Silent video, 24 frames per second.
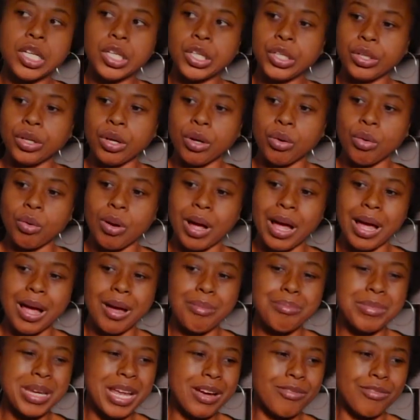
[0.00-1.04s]
You know,
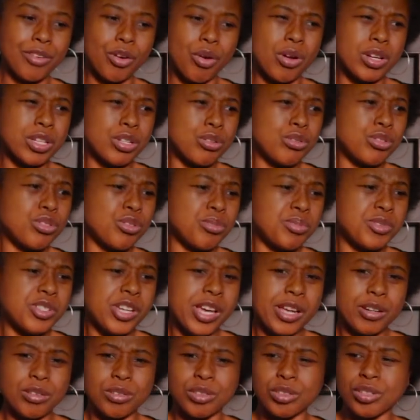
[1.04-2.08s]
I'm never on YouTube
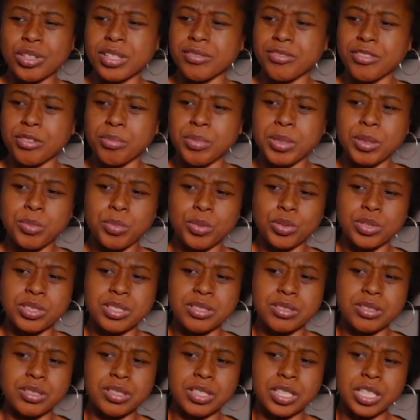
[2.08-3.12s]
channel looking for people
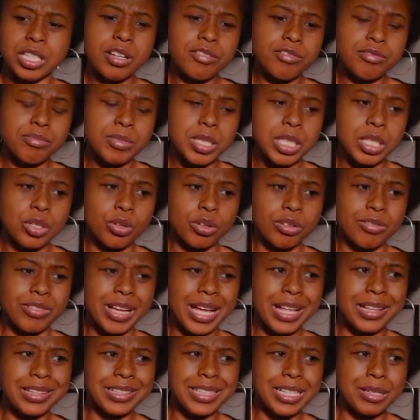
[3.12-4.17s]
to love me or
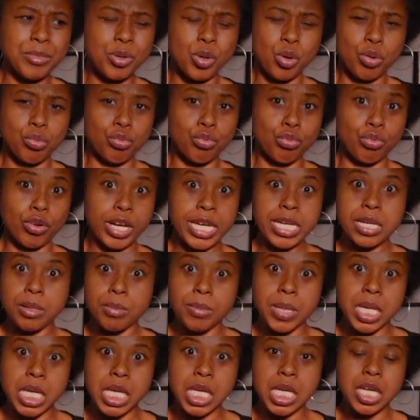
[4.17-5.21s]
validate me or rate
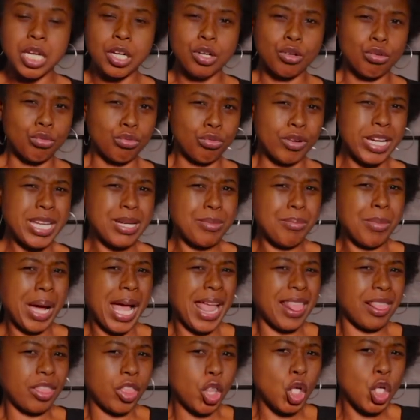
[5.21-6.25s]
me, rate
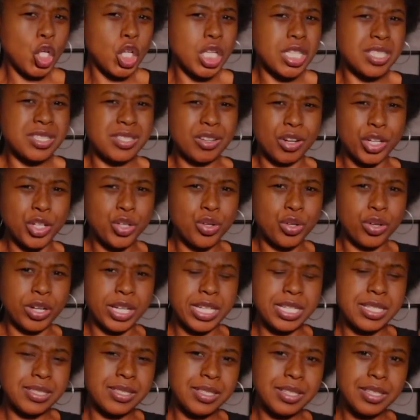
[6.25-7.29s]
my looks. Are you
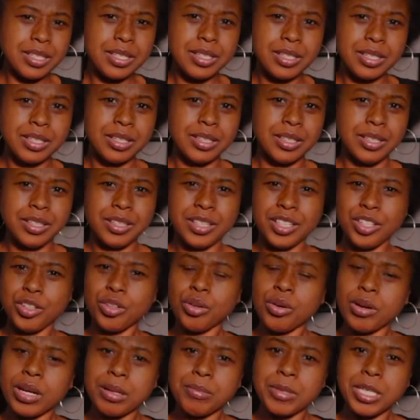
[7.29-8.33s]
crazy? You
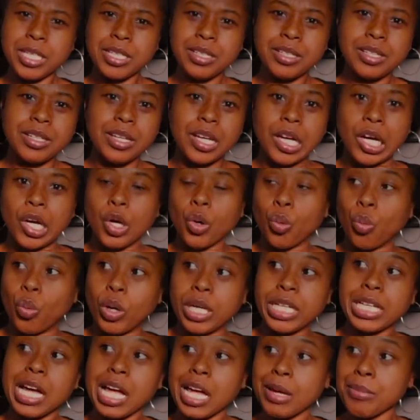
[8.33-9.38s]
know what I mean?
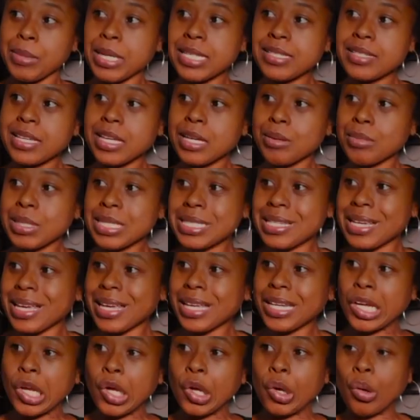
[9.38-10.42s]
One guy may say I'm a
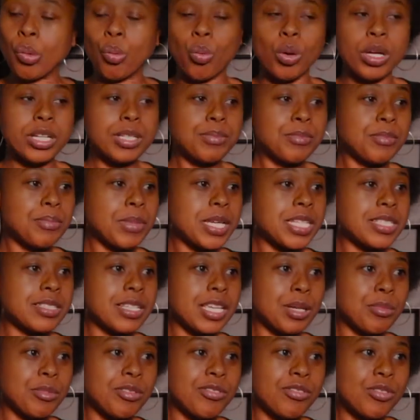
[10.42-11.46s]
10, one may
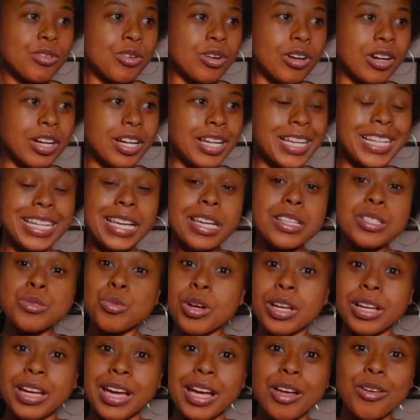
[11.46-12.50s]
say I'm a 4, and guess
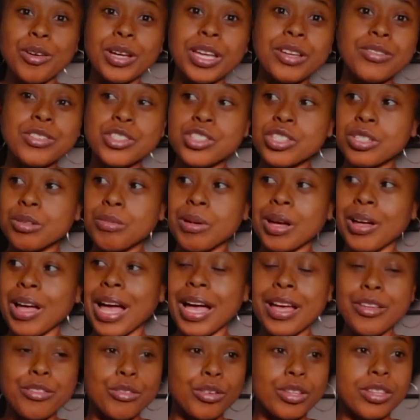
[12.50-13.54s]
what? I don't give a shit about
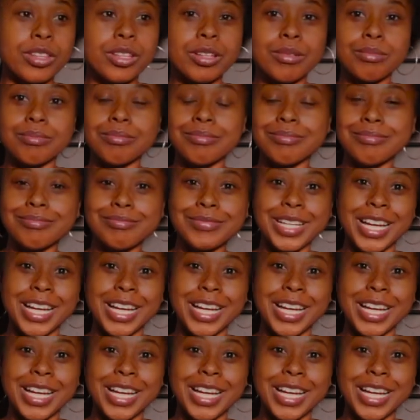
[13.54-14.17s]
either of them.